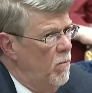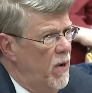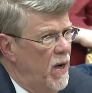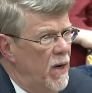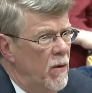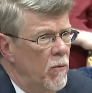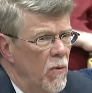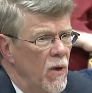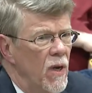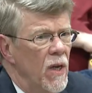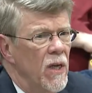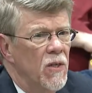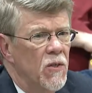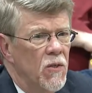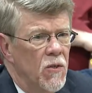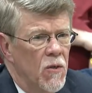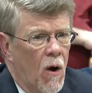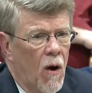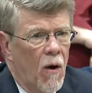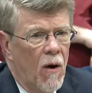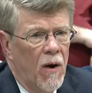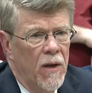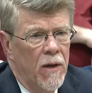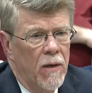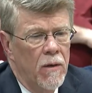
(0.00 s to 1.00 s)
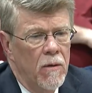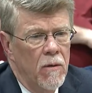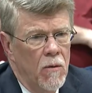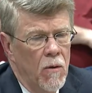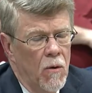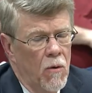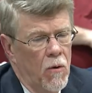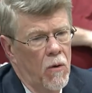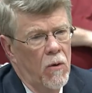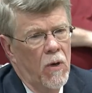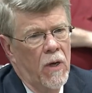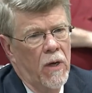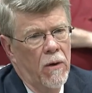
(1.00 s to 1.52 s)
But it really started
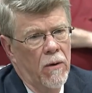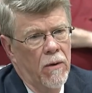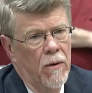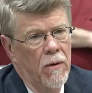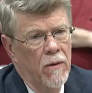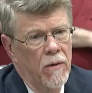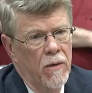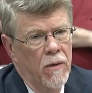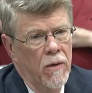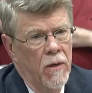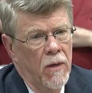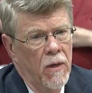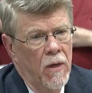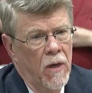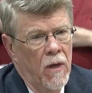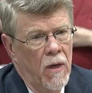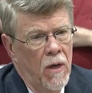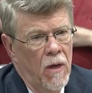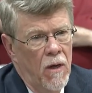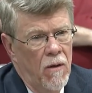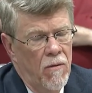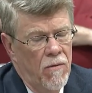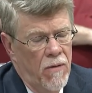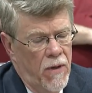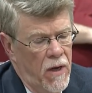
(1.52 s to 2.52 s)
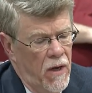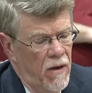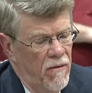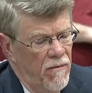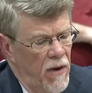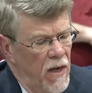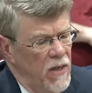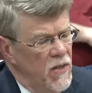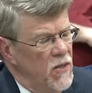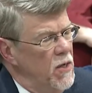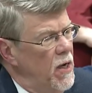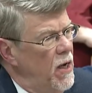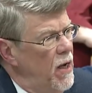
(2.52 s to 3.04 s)
earlier. The
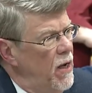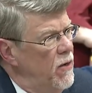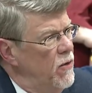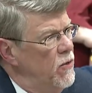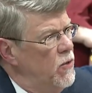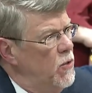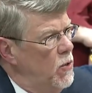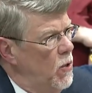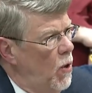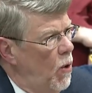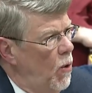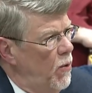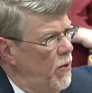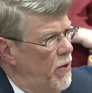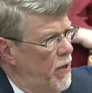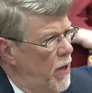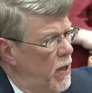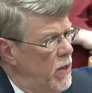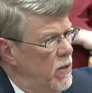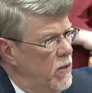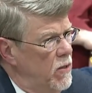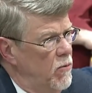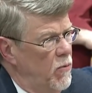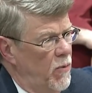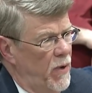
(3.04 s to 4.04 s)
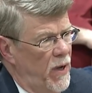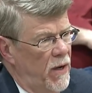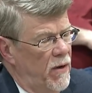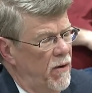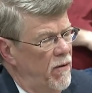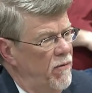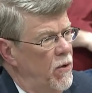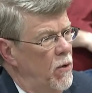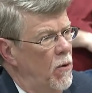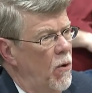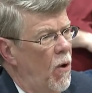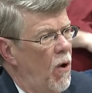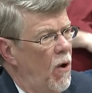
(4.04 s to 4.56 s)
investigators told us, and we
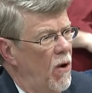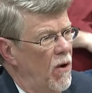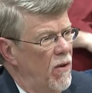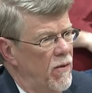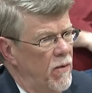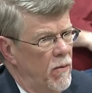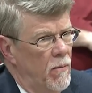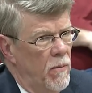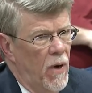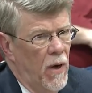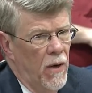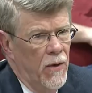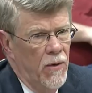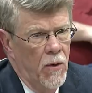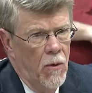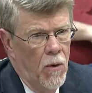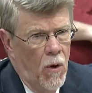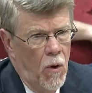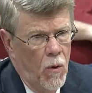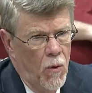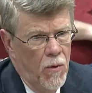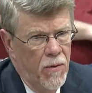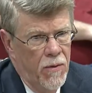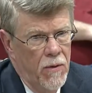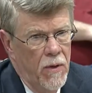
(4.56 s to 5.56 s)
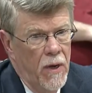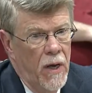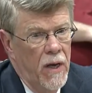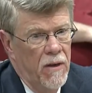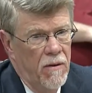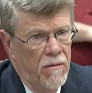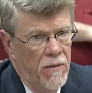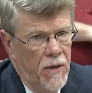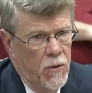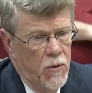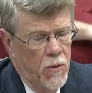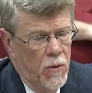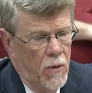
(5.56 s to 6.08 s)
interviewed all of them under oath
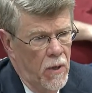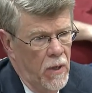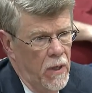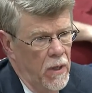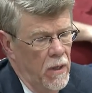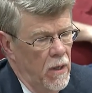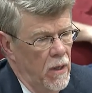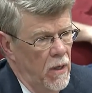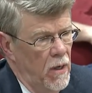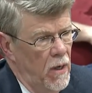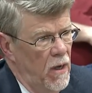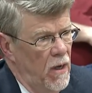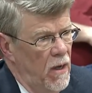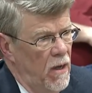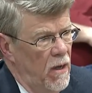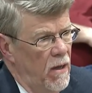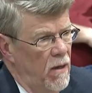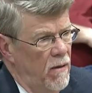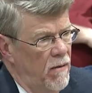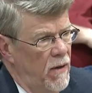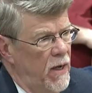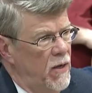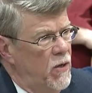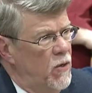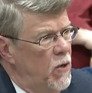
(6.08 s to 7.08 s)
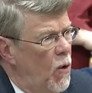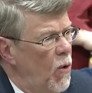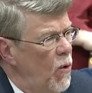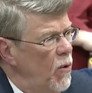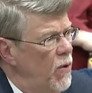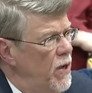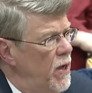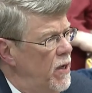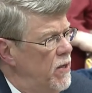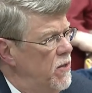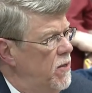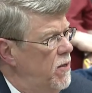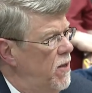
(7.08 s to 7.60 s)
individually, they told
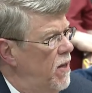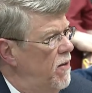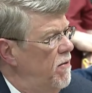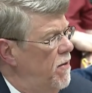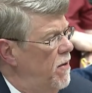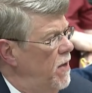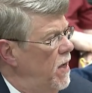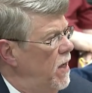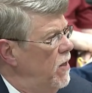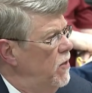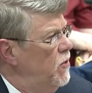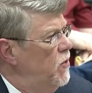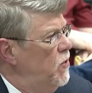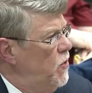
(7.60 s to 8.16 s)
us that things